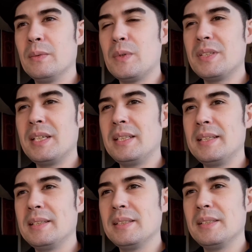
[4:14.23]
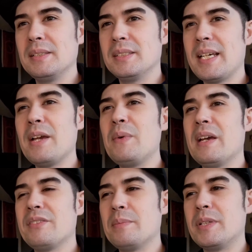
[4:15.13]
was it? Second
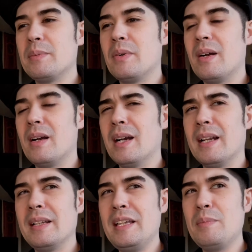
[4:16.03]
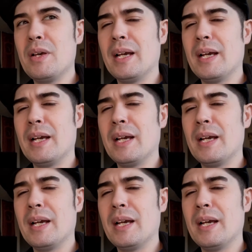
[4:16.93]
week of September, I got an email.